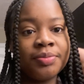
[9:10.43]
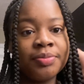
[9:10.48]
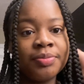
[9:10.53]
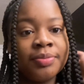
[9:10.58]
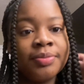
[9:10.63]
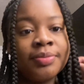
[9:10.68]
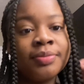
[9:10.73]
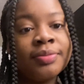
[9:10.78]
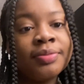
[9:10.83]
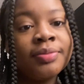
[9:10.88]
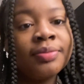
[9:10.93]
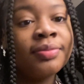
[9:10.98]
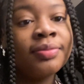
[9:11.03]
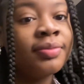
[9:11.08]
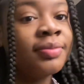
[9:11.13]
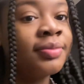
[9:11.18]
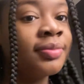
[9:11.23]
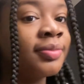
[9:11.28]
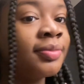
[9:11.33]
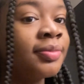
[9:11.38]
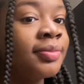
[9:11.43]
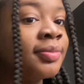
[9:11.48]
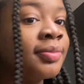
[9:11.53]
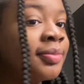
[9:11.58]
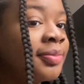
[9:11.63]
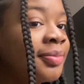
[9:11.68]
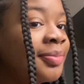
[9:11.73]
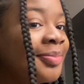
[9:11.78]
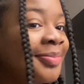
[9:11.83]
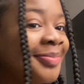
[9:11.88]

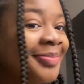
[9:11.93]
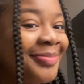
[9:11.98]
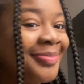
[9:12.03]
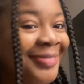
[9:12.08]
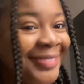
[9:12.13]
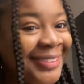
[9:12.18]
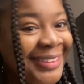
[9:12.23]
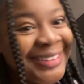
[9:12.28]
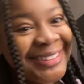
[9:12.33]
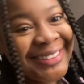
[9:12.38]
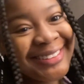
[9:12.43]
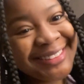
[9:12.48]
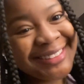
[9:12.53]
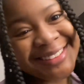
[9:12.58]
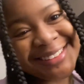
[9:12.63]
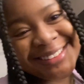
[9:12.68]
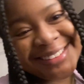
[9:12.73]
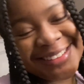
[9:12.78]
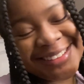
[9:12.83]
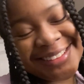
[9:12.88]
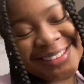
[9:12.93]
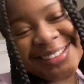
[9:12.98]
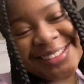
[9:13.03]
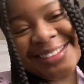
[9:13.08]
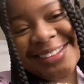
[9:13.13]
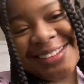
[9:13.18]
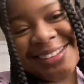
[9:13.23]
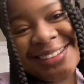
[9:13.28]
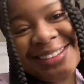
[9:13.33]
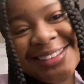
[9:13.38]

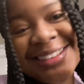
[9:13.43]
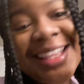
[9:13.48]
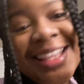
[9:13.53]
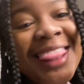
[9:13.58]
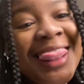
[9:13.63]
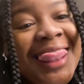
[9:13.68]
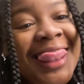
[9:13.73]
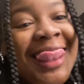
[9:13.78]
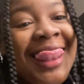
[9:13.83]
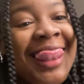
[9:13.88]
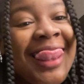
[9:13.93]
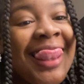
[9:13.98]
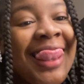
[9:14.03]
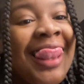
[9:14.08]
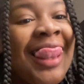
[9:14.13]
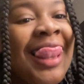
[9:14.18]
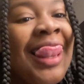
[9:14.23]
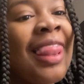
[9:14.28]
Nothing is said.